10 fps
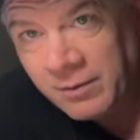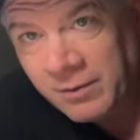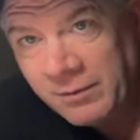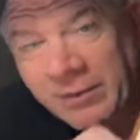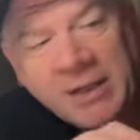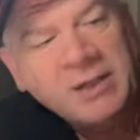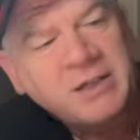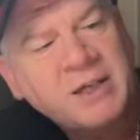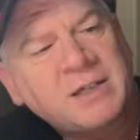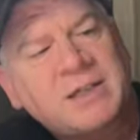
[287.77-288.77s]

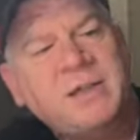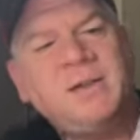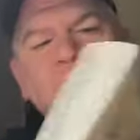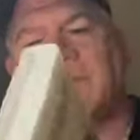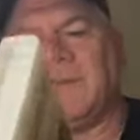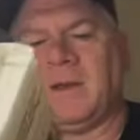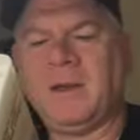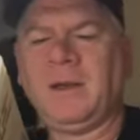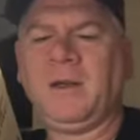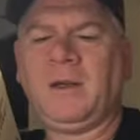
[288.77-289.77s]
VHS.
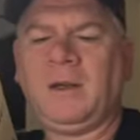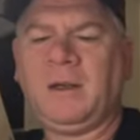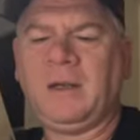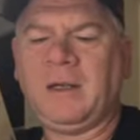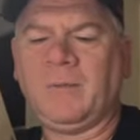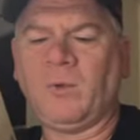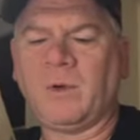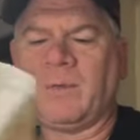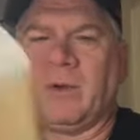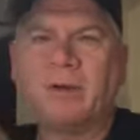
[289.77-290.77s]
You have
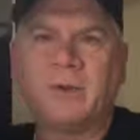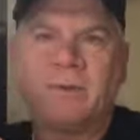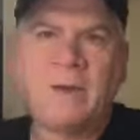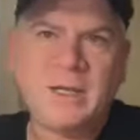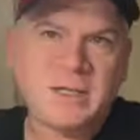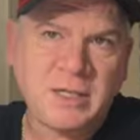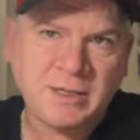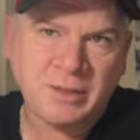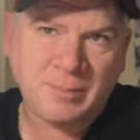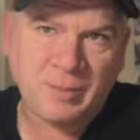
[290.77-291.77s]
Warner Brothers
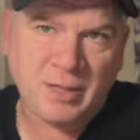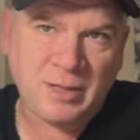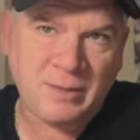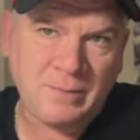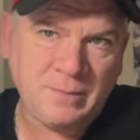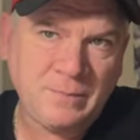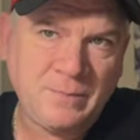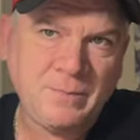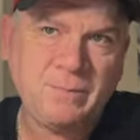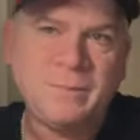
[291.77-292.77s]
VHS in the bottom.
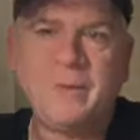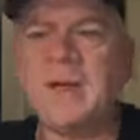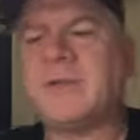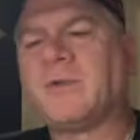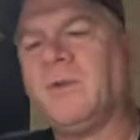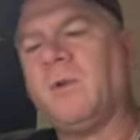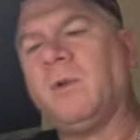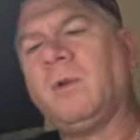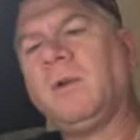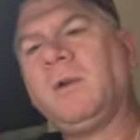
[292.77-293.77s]
That's
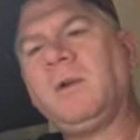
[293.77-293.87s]
cool.